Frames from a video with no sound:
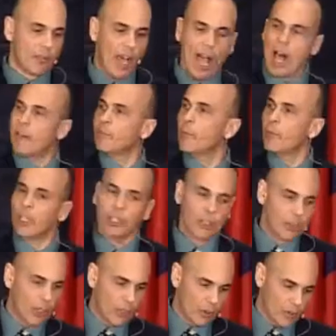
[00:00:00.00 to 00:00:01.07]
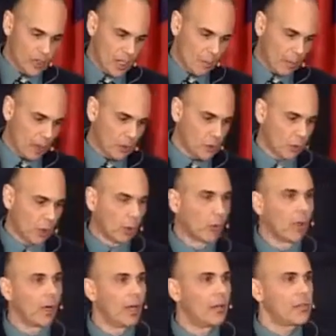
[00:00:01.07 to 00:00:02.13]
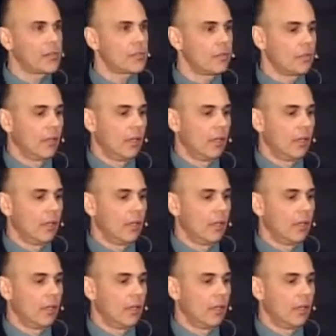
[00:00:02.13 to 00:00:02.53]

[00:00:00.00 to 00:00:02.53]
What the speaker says: $500,000 at Mark's Work Warehouse.